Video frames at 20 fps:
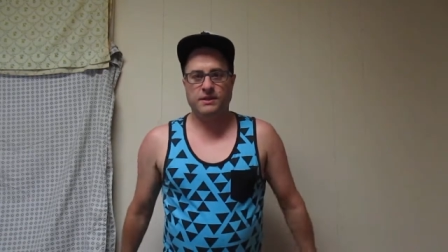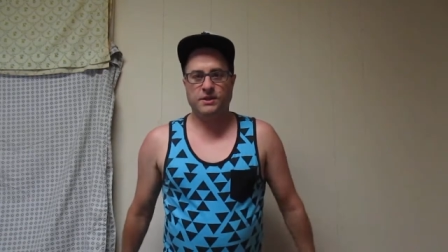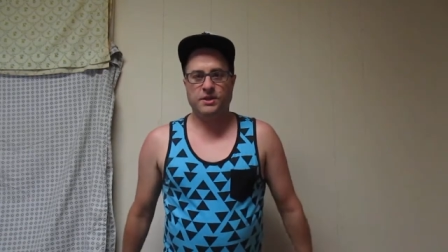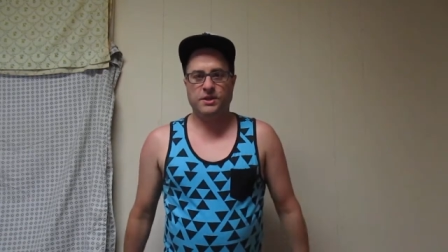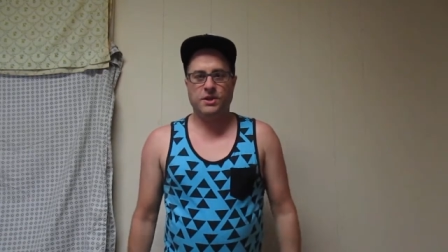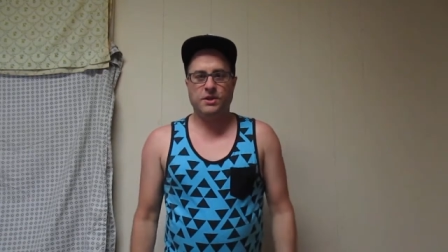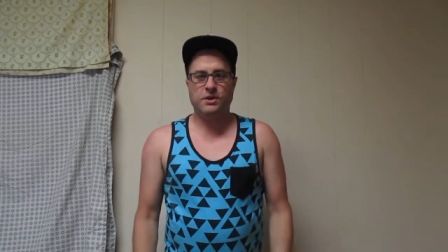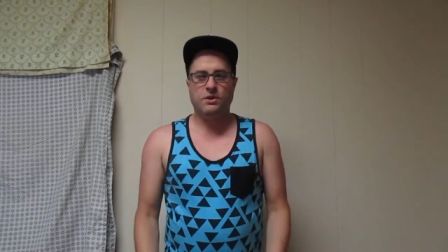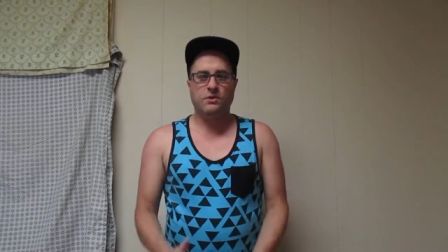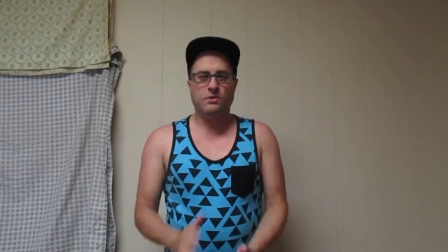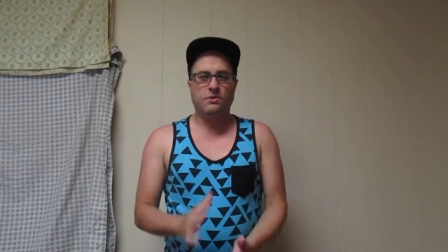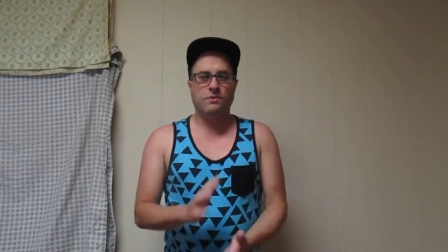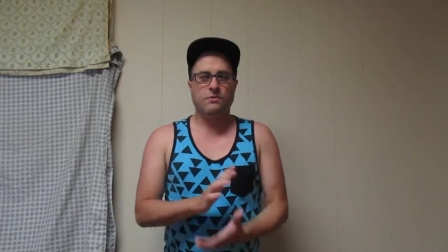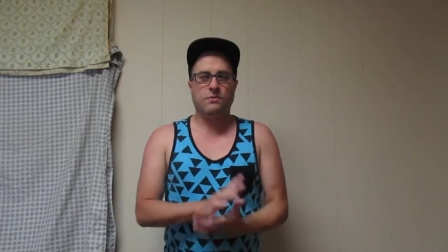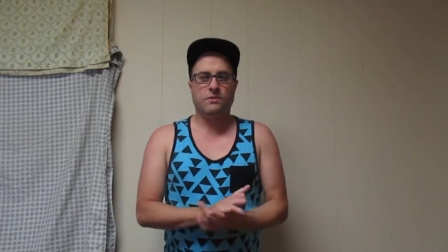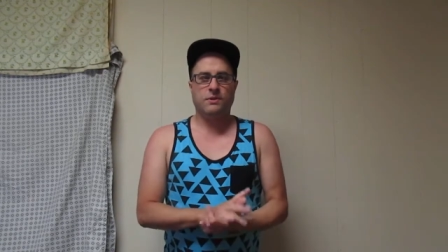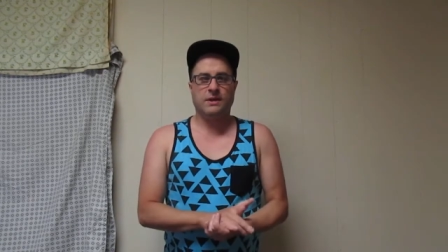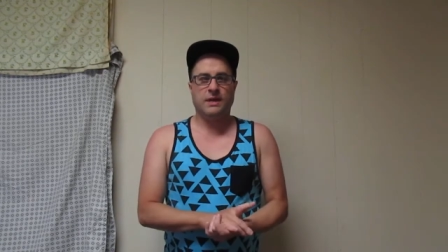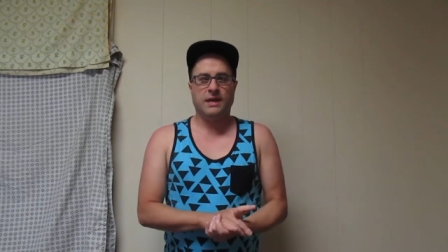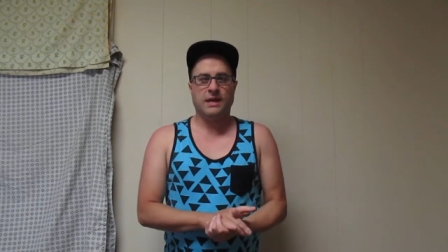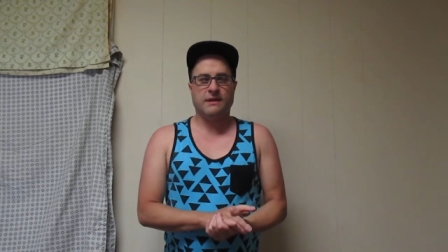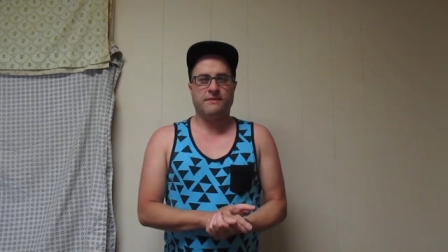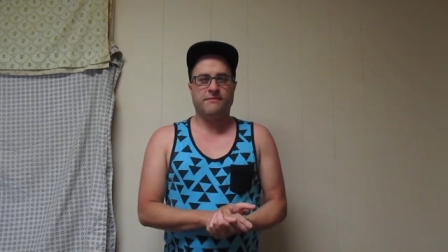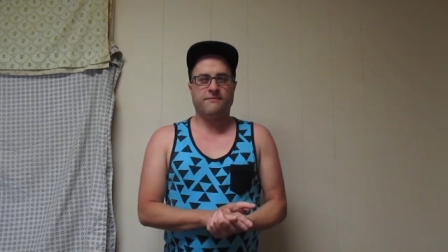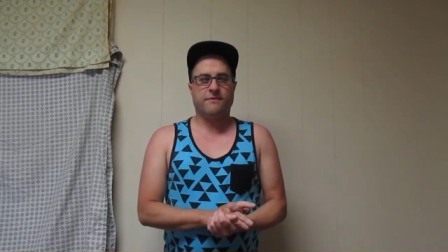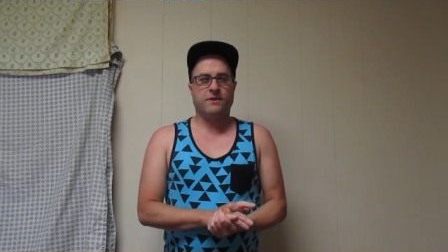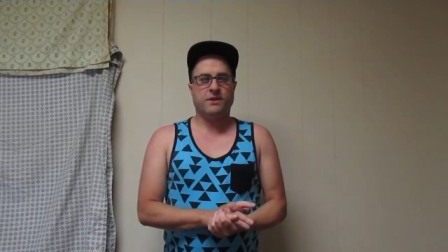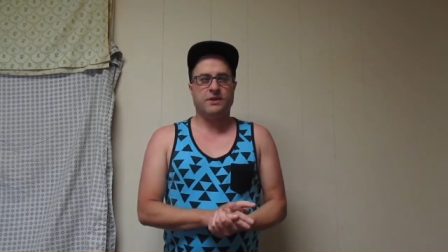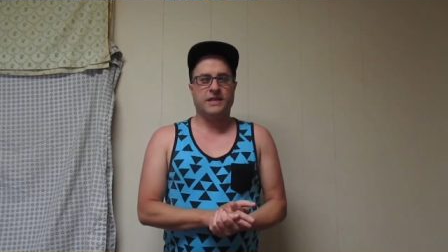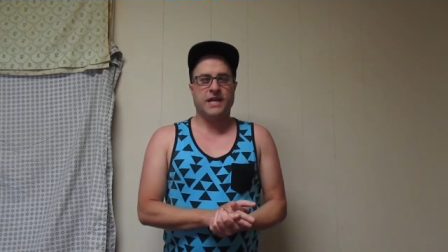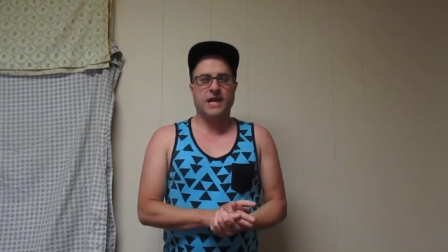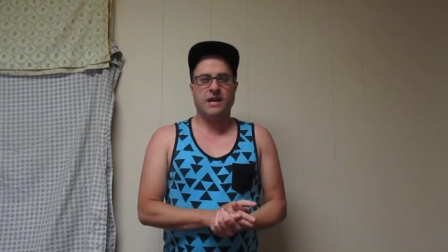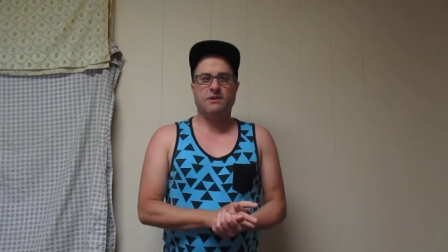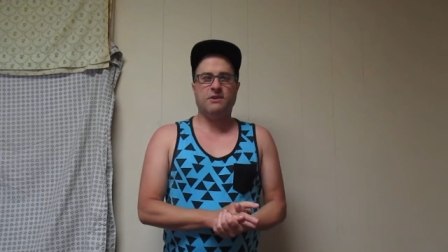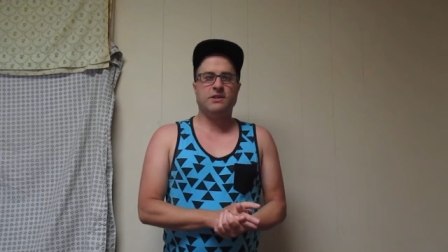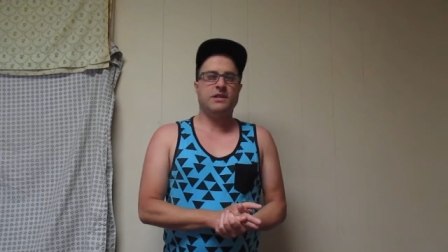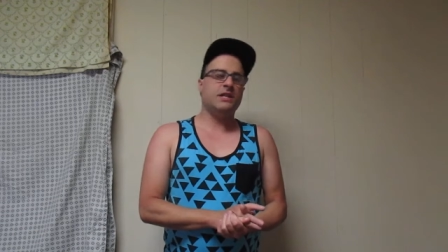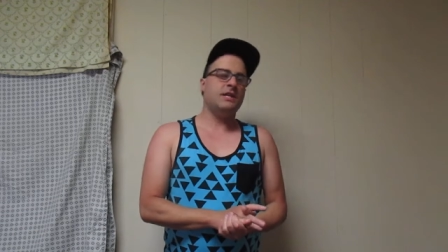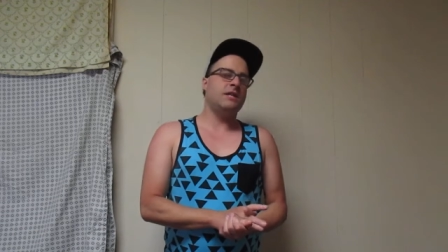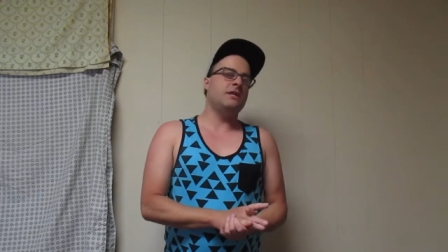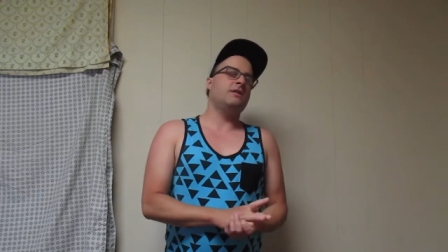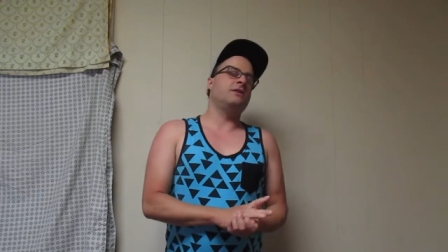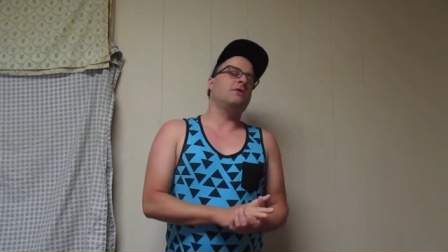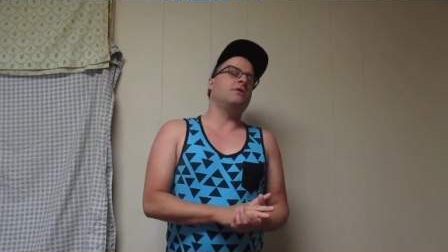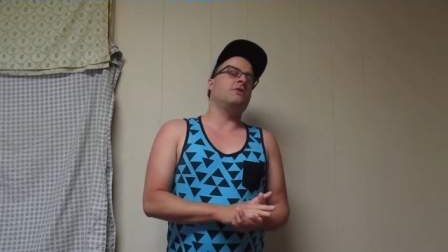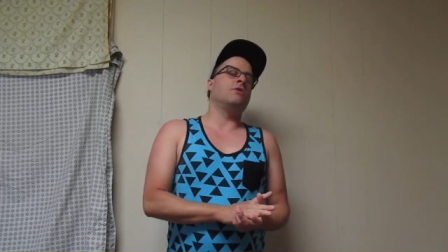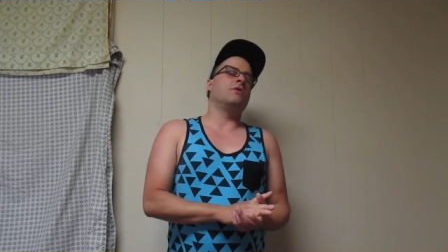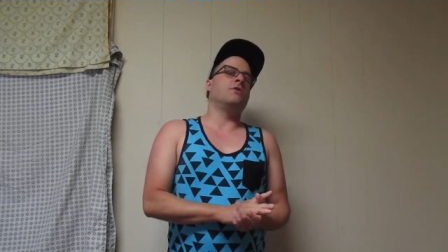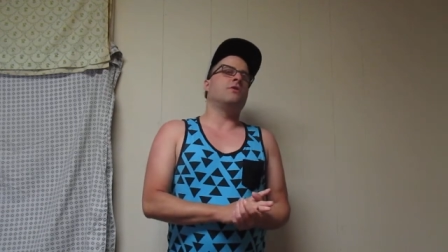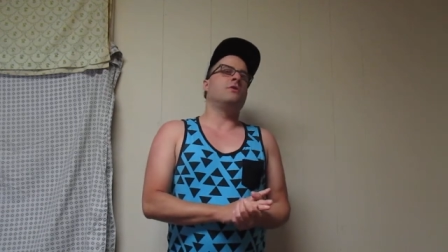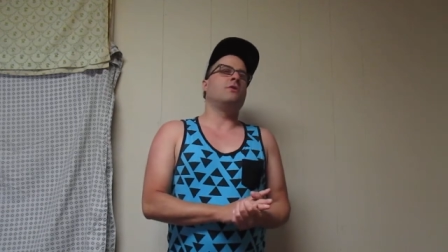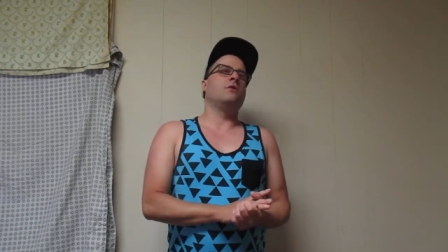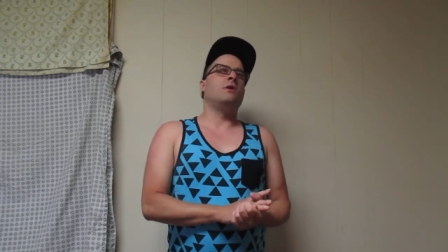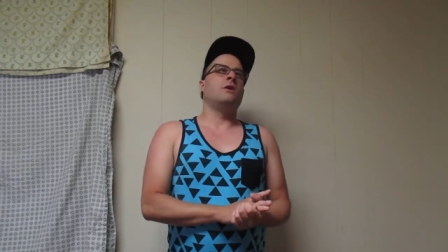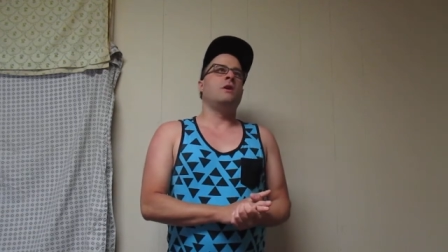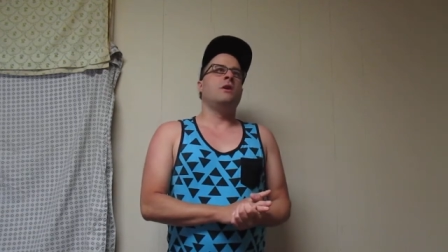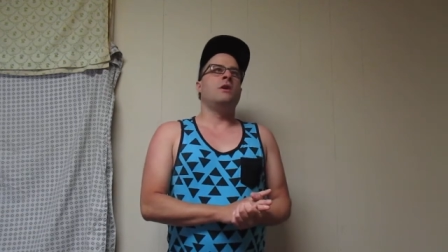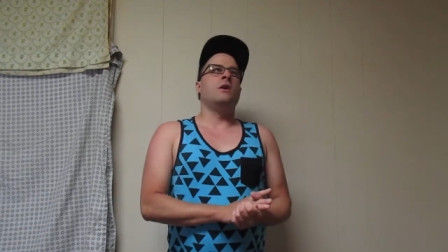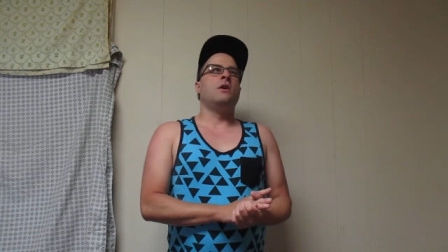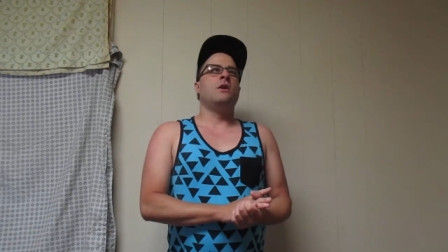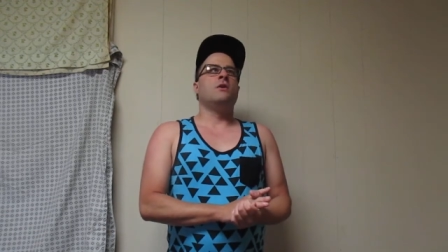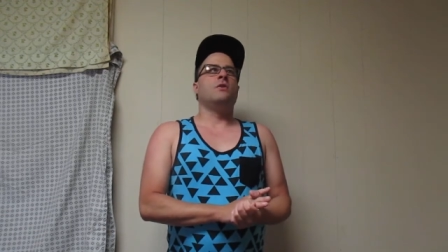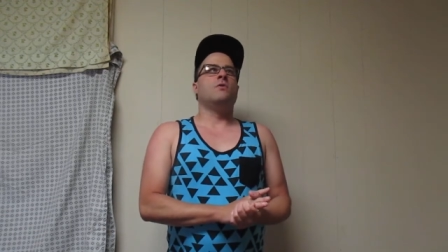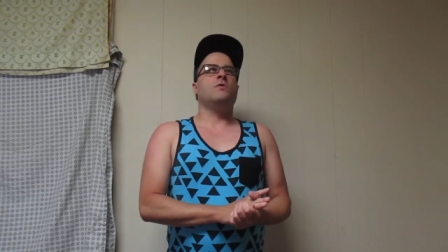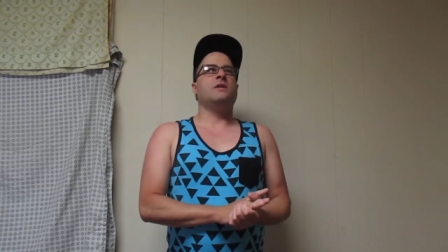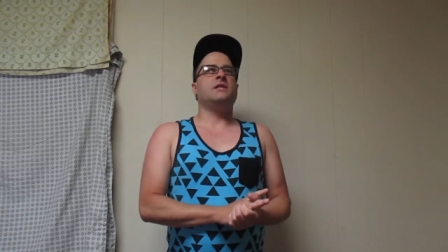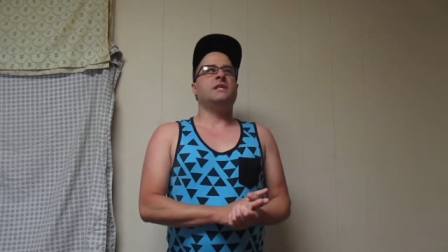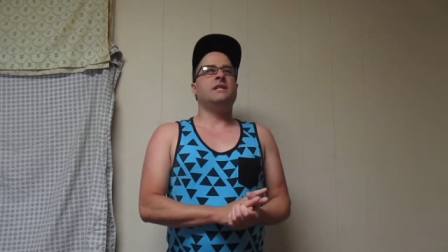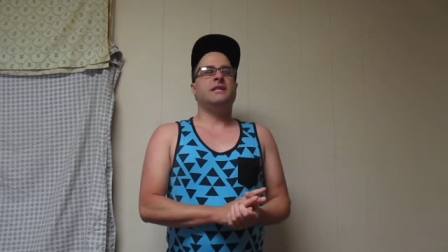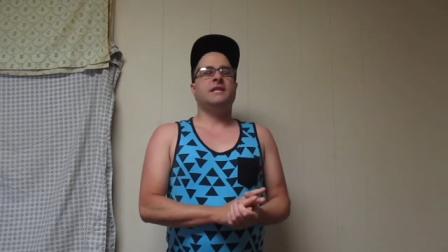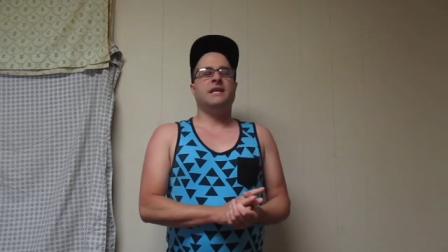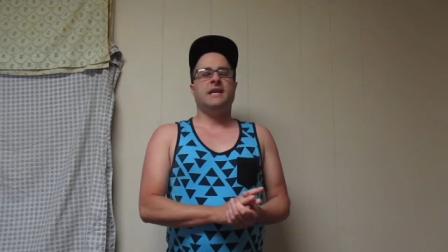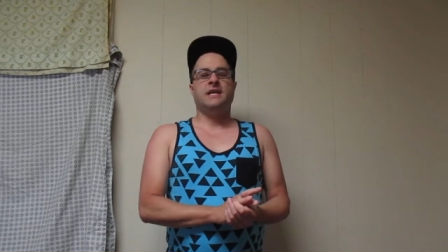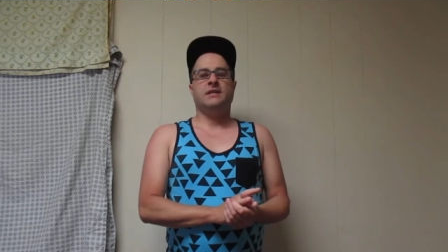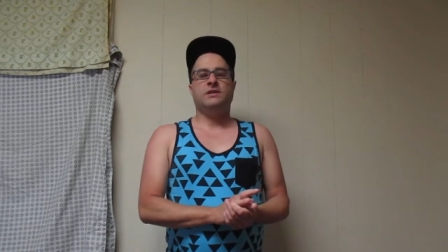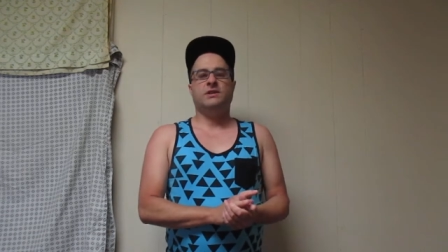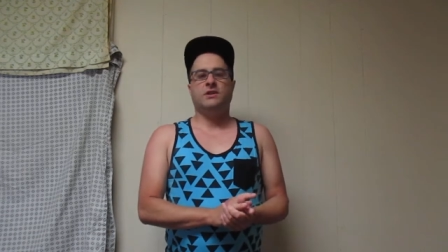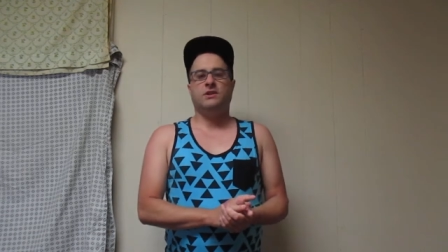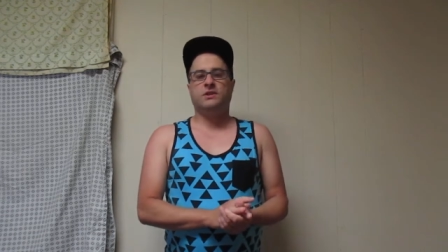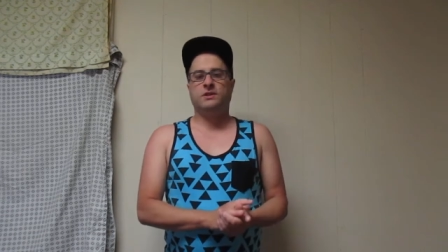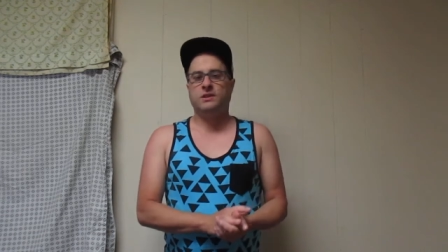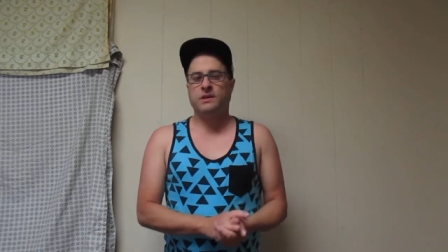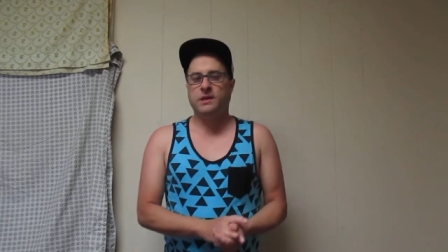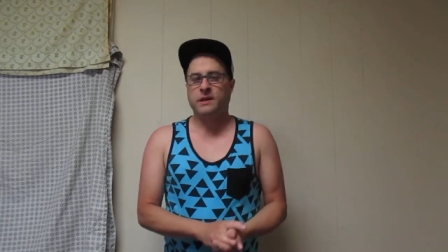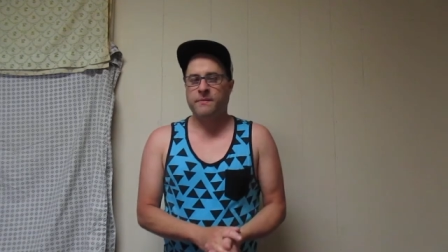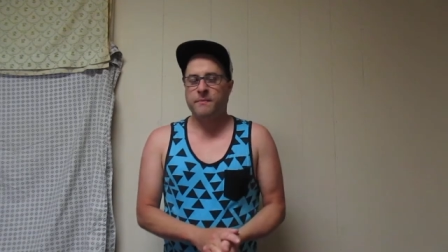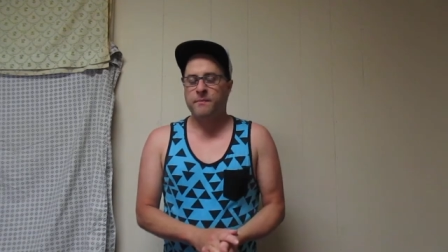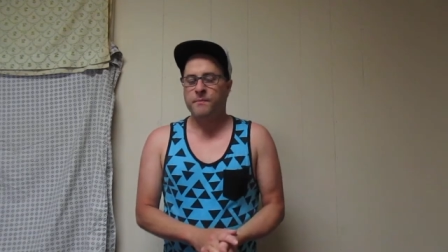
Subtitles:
do like for challenges or questions and answers,